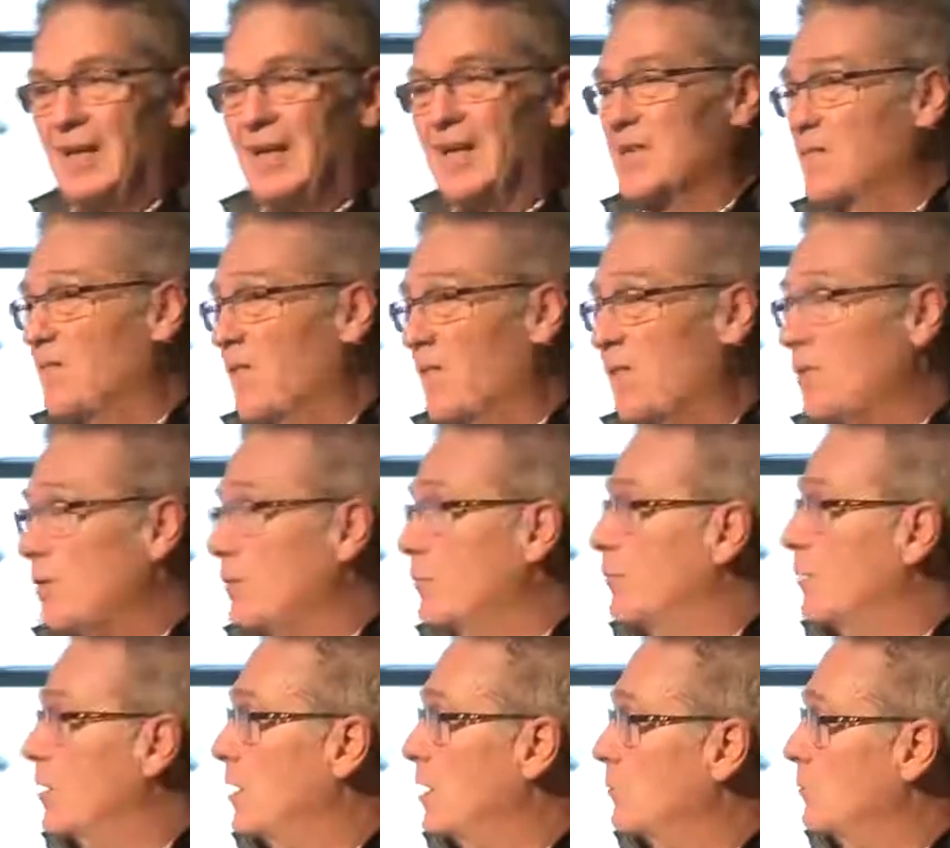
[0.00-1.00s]
It's very
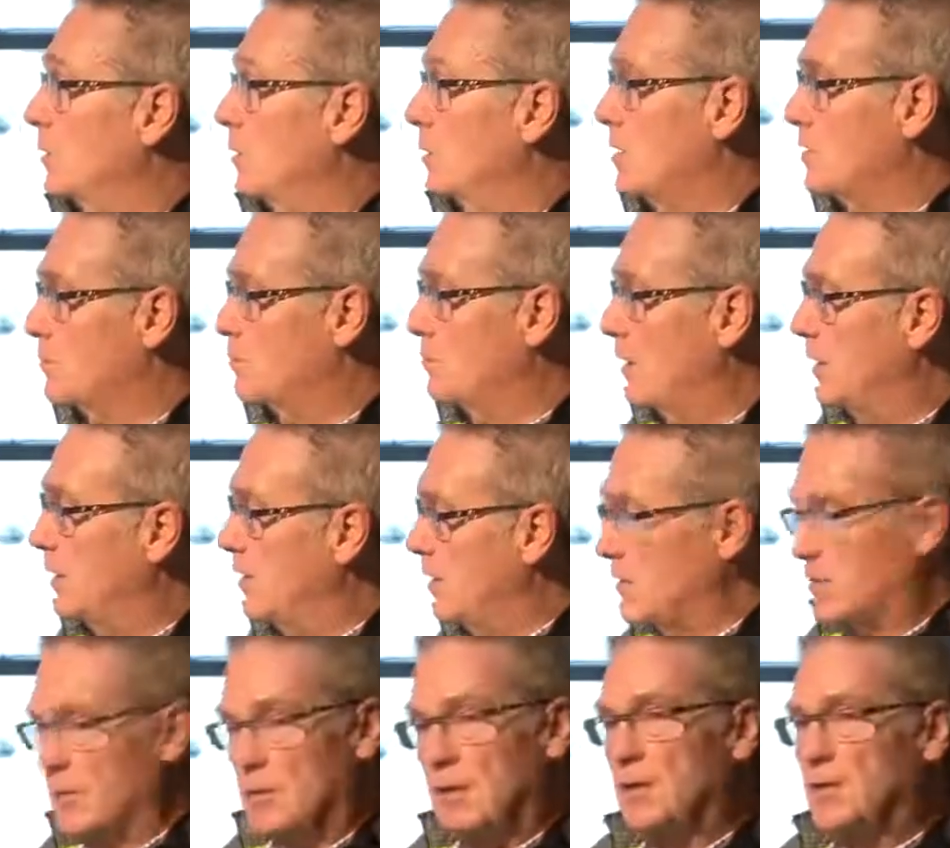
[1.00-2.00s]
brilliant, but it's,
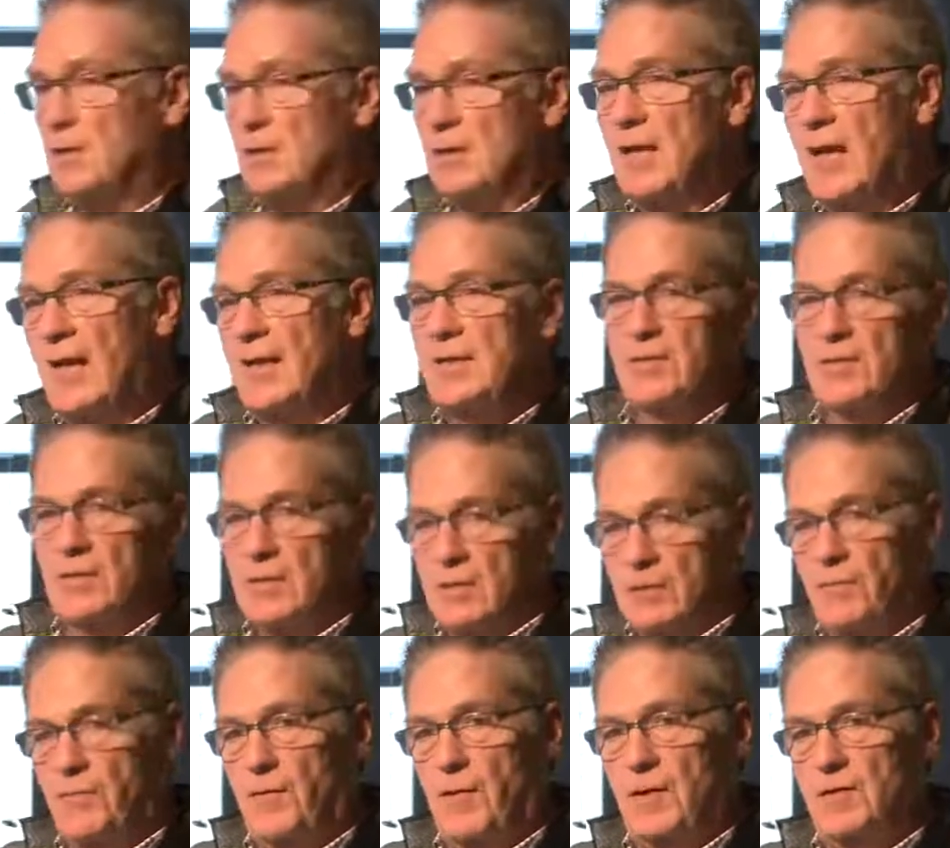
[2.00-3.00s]
it's, a, it's a nice
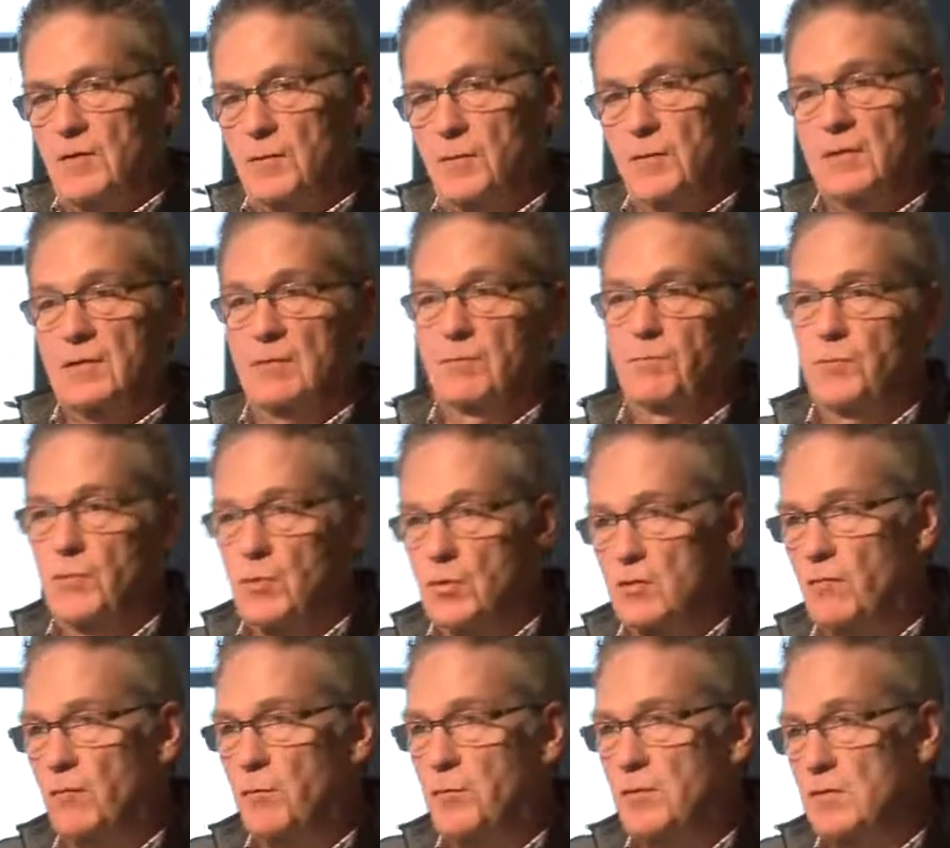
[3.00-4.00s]
interface, but it's a
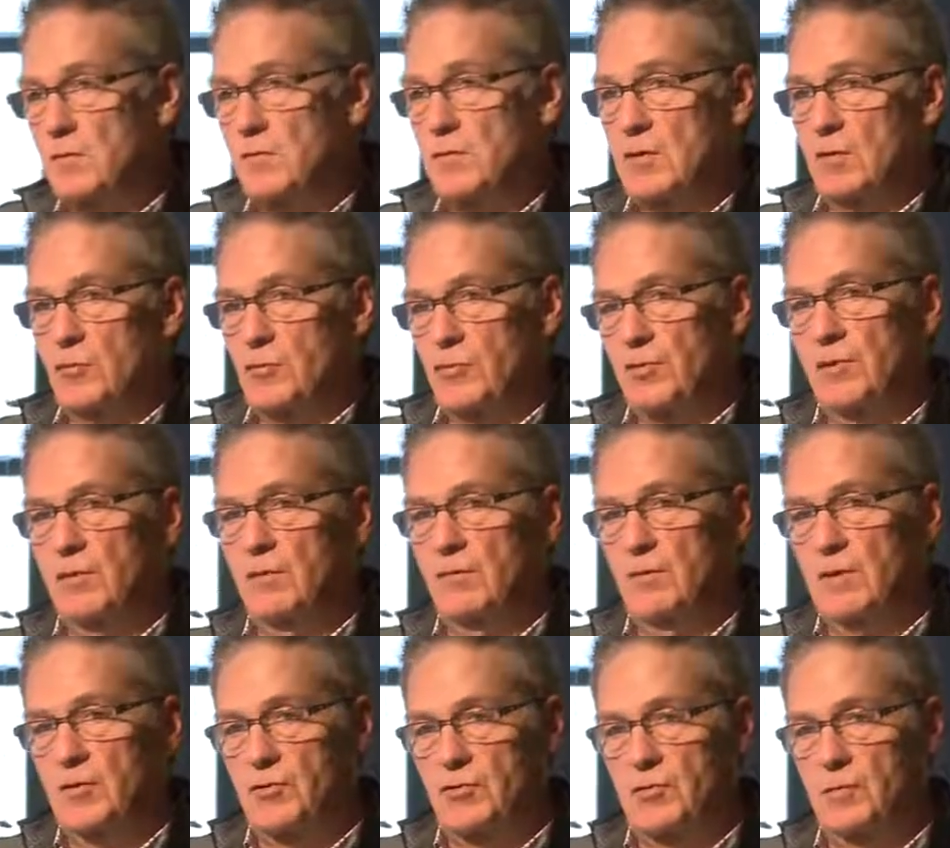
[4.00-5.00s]
beautiful piece of social
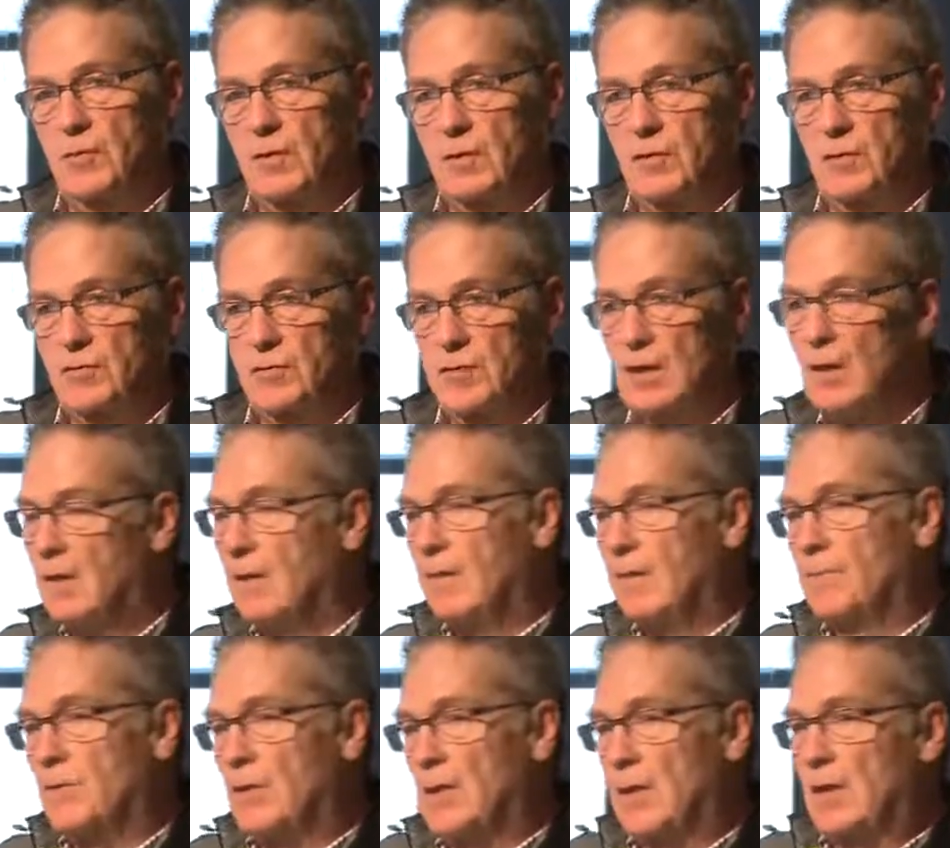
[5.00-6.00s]
innovation, because
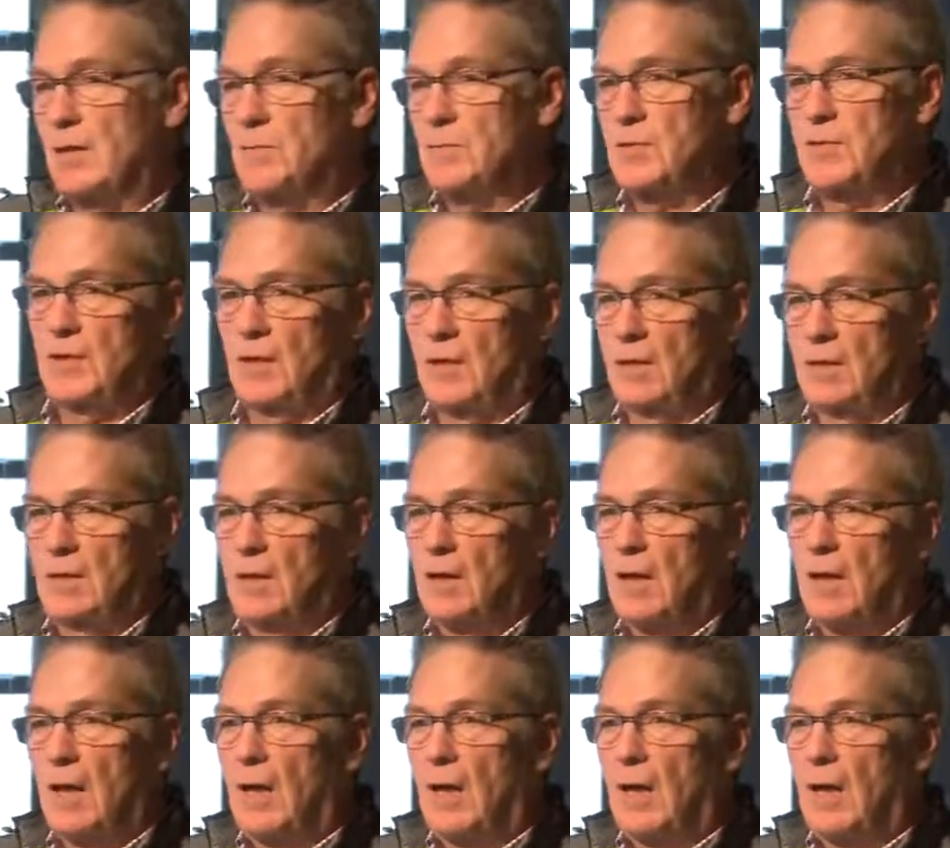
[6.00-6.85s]
Guillaume said,